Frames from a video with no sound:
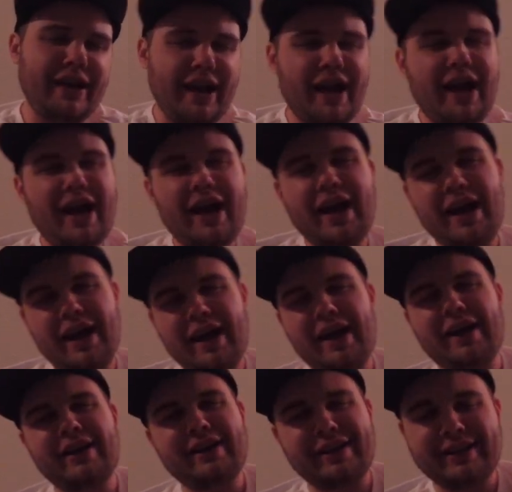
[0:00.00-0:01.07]

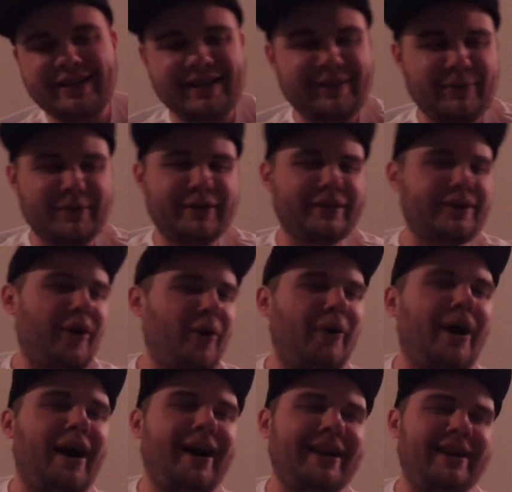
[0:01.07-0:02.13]
yeah, because it was so
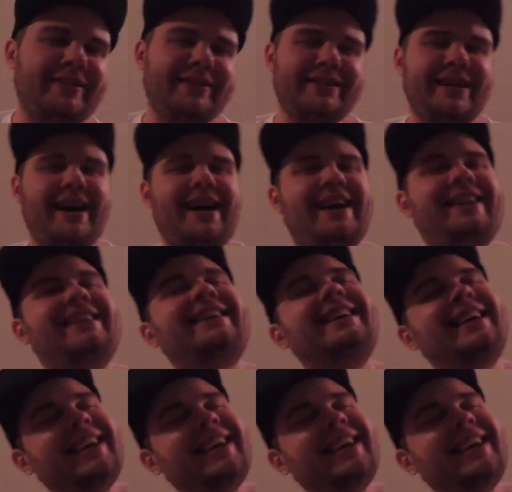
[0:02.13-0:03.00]
hot outside,